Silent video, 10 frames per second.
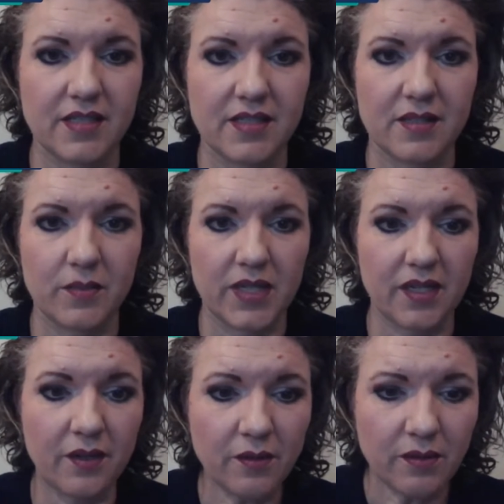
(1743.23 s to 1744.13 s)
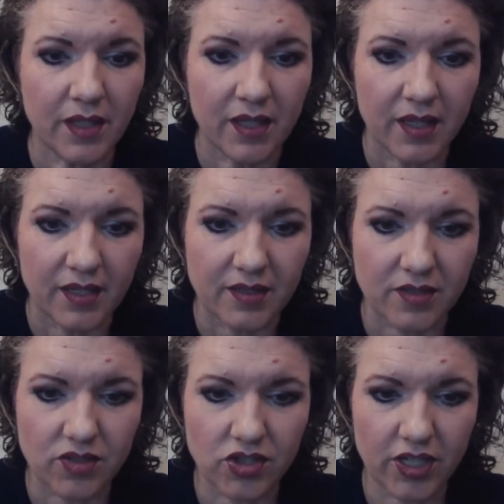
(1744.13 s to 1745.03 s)
is the window.
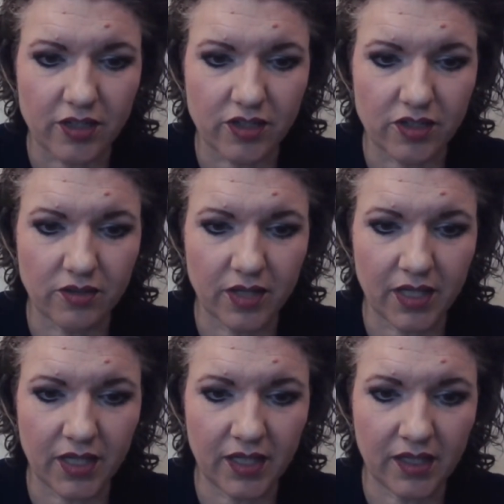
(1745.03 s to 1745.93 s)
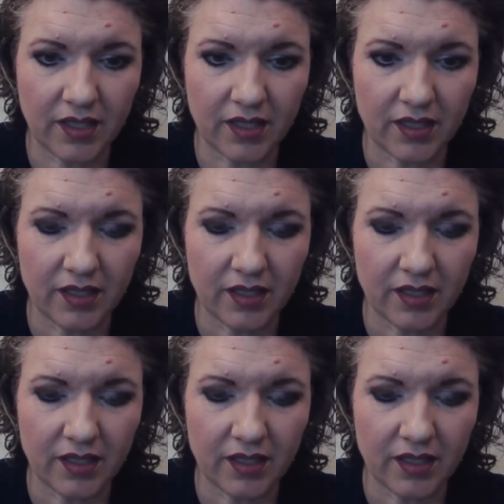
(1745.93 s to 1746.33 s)
Share screen.